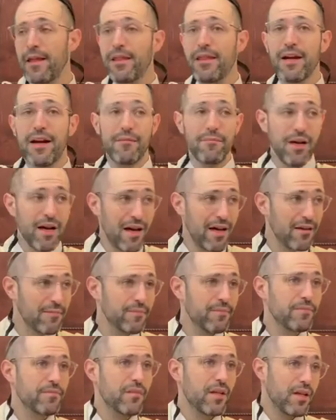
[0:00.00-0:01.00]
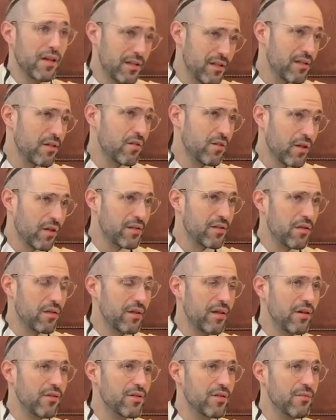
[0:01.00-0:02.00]
The Rama chatzot chatzot
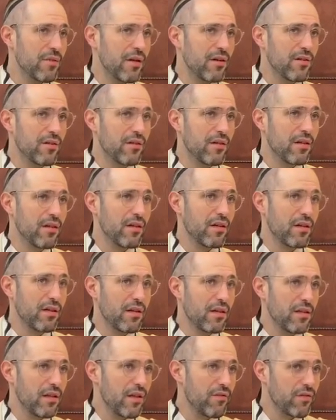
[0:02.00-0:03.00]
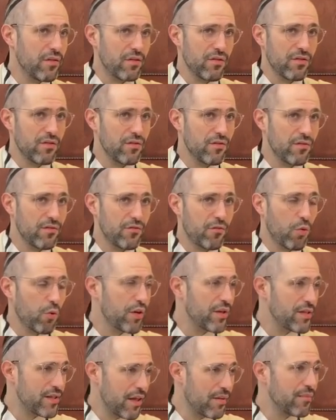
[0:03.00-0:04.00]
now is about uh,
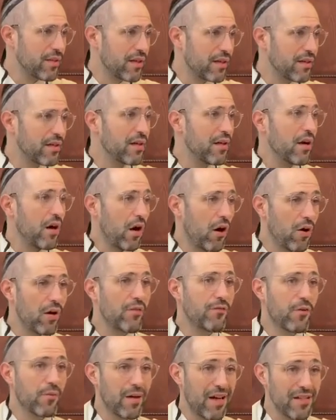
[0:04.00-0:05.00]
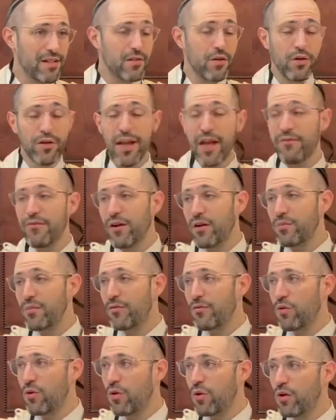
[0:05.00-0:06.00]
11:40 something. Already from chatzot, half hour
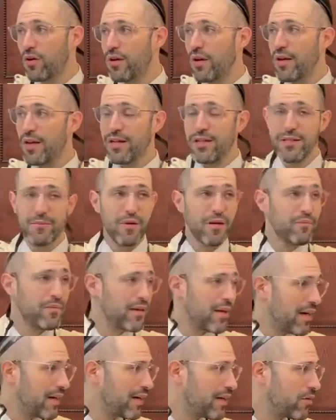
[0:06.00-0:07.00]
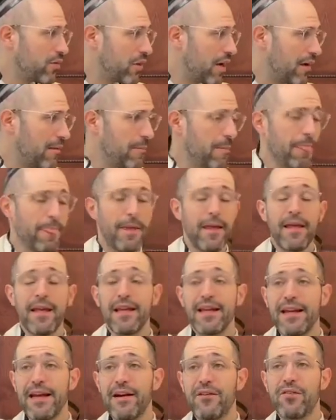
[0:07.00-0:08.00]
before is zman mincha gedolah.
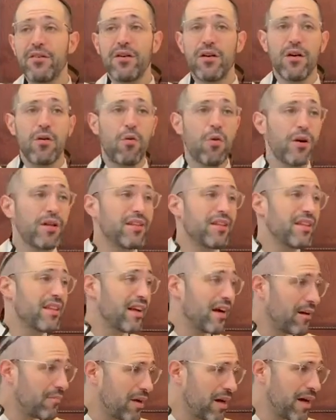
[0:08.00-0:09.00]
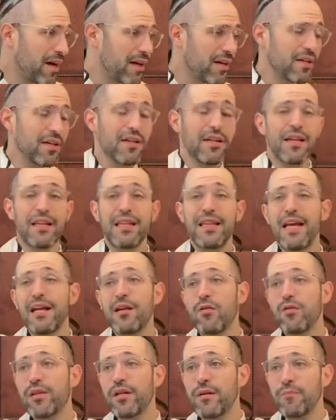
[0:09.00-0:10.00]
Now, according to the Rama, that
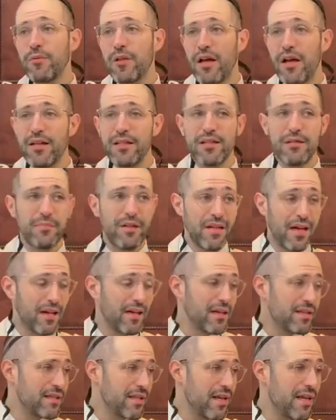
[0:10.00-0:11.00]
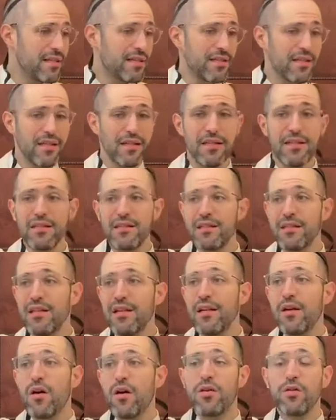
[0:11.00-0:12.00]
only applies. The he says is
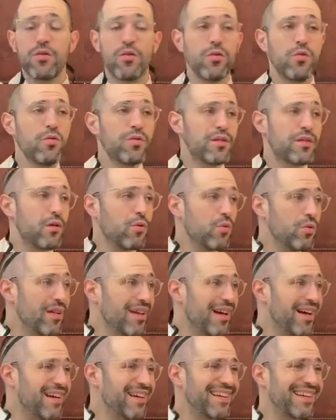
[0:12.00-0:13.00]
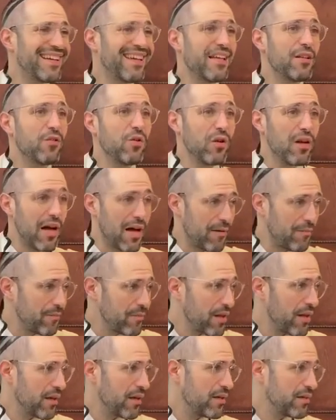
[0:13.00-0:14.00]
to seuda gedolah.
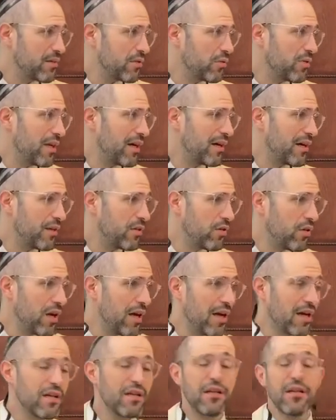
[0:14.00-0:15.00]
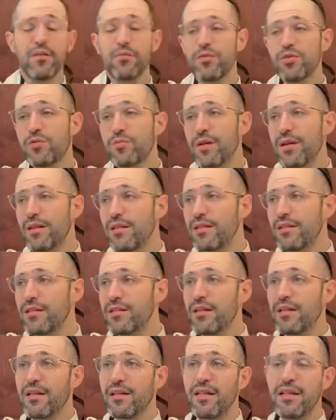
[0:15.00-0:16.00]
Seuda gedolah, which means
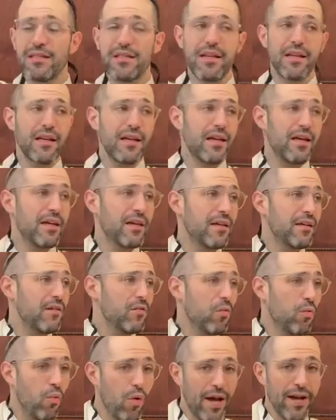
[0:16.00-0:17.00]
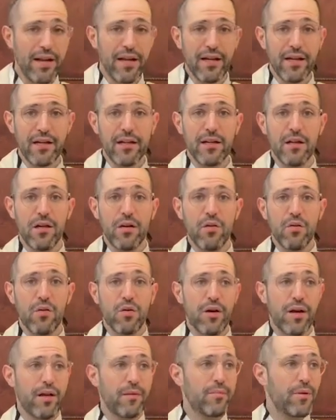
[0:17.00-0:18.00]
let's say a wedding
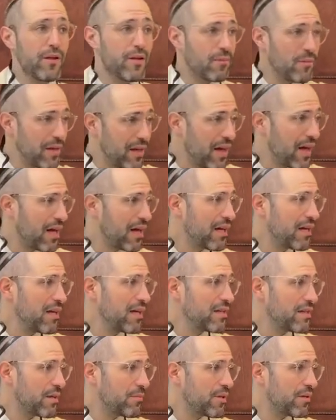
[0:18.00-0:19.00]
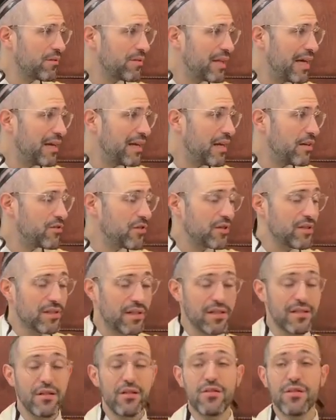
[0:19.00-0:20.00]
or a brit milah, something of that nature, it's
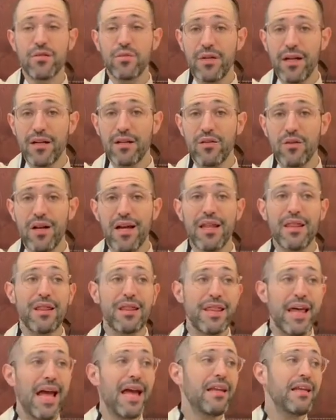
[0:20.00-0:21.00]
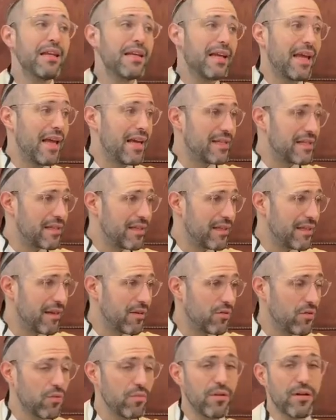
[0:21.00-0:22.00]
considered seudah gdola, that you can't sit
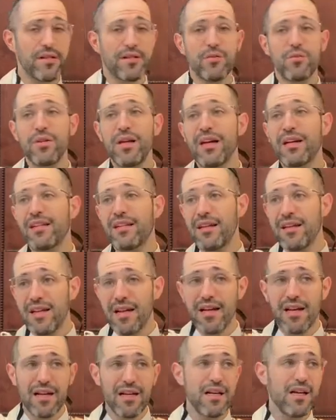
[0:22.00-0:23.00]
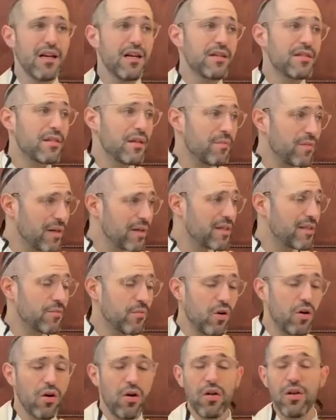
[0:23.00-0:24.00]
down to. But a seudah ktana, something
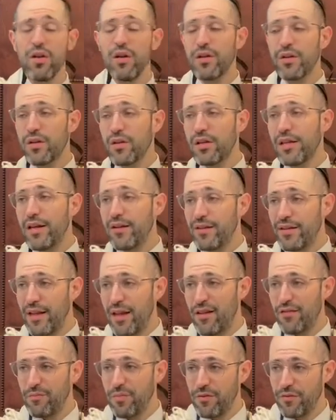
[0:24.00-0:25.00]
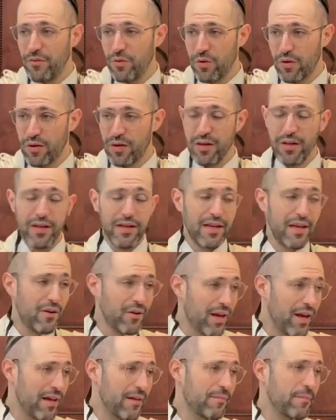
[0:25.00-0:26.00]
small, you're allowed to have before. Now
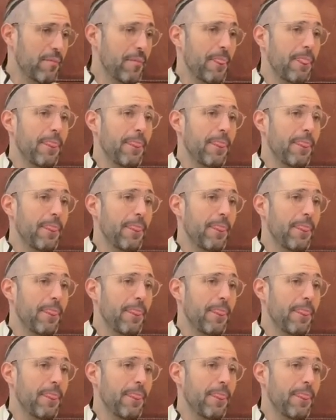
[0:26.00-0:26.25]
again,